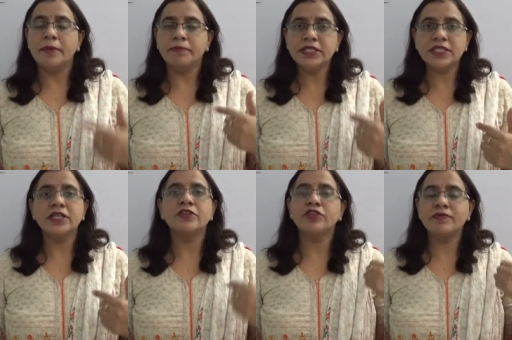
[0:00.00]
But
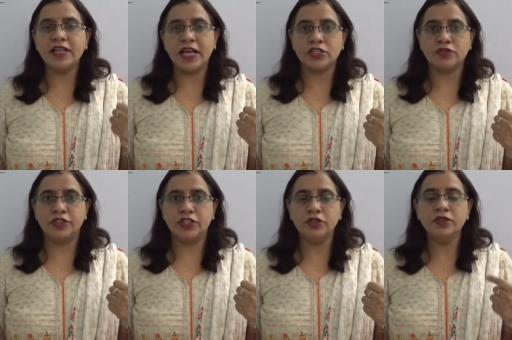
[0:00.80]
from the last
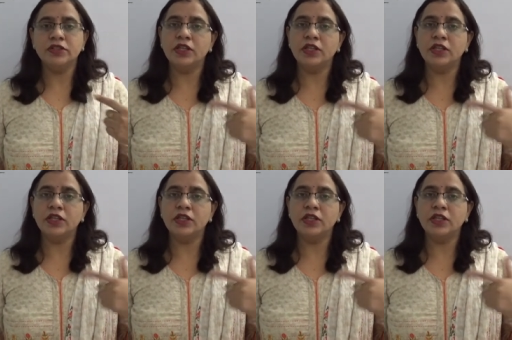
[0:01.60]
video